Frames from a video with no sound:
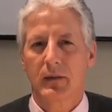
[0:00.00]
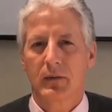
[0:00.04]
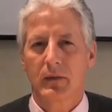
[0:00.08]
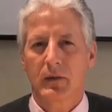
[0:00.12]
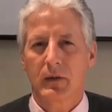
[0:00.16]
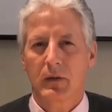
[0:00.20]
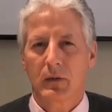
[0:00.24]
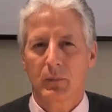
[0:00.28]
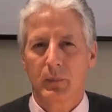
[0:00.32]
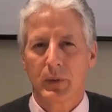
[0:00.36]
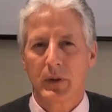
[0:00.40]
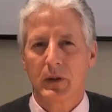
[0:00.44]

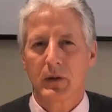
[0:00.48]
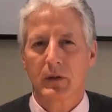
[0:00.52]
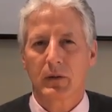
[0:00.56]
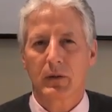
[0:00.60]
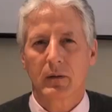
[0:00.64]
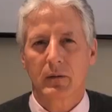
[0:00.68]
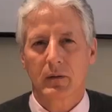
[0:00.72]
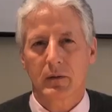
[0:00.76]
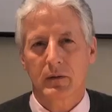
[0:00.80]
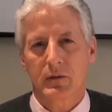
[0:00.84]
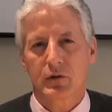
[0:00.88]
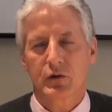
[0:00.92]
the
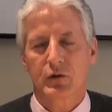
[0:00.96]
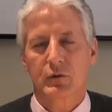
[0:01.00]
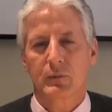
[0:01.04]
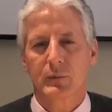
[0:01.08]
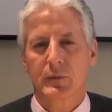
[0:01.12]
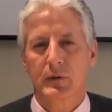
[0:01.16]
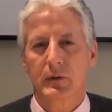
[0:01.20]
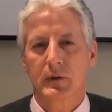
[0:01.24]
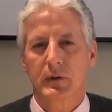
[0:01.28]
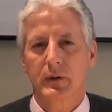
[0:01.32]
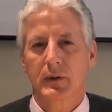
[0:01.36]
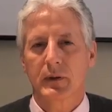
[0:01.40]
European
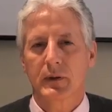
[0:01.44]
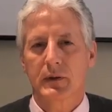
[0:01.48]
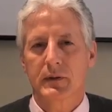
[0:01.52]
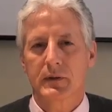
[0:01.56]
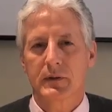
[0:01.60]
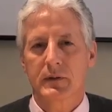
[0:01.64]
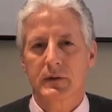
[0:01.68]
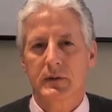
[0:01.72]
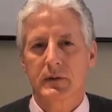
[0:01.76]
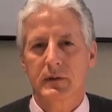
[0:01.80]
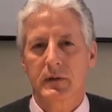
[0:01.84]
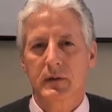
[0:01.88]
consumer
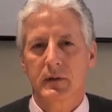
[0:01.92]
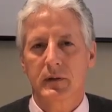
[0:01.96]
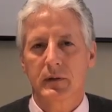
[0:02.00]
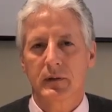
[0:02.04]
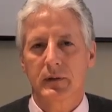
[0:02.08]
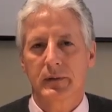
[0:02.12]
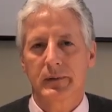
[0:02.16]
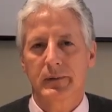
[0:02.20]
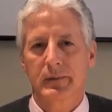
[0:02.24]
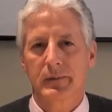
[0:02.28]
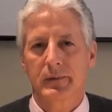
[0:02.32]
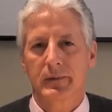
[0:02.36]
is
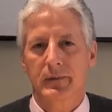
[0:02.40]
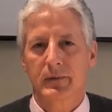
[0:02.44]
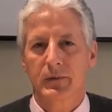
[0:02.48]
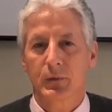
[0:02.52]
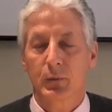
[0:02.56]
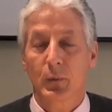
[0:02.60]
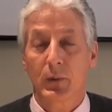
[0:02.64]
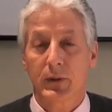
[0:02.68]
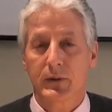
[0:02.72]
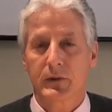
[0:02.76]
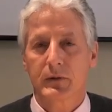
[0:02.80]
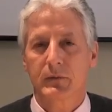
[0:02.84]

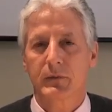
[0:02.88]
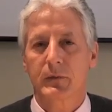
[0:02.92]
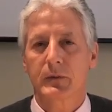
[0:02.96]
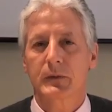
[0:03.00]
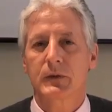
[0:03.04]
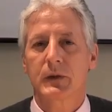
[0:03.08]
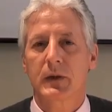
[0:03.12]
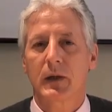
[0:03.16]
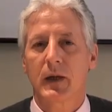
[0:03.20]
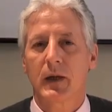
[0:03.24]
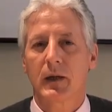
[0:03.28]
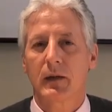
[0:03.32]
quite
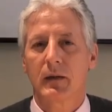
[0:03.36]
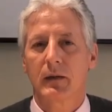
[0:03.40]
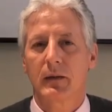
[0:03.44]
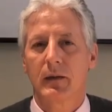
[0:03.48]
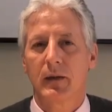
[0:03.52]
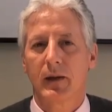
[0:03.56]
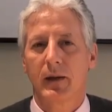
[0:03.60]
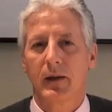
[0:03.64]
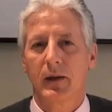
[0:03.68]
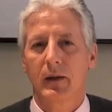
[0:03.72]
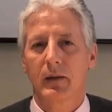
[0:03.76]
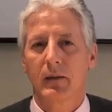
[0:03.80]

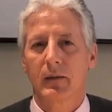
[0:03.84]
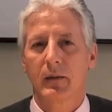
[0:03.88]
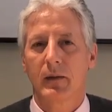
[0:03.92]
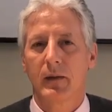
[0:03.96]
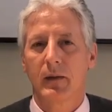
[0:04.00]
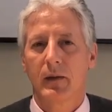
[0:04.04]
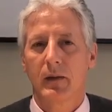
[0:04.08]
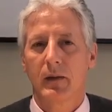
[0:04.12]
sophisticated, and